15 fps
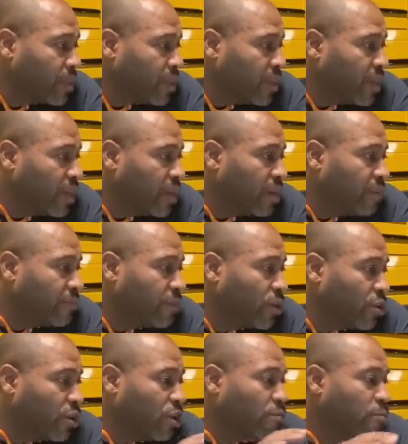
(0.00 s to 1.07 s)
If you're
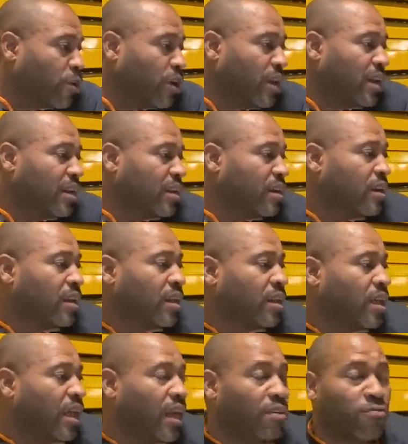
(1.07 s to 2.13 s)
going to run
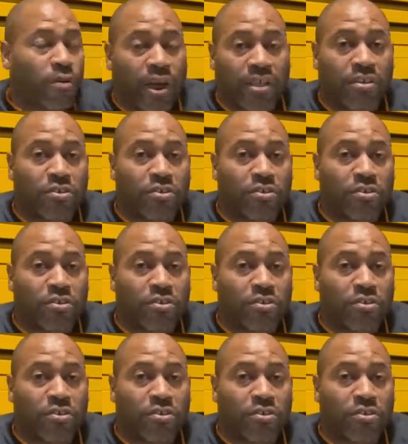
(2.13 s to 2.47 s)
a regular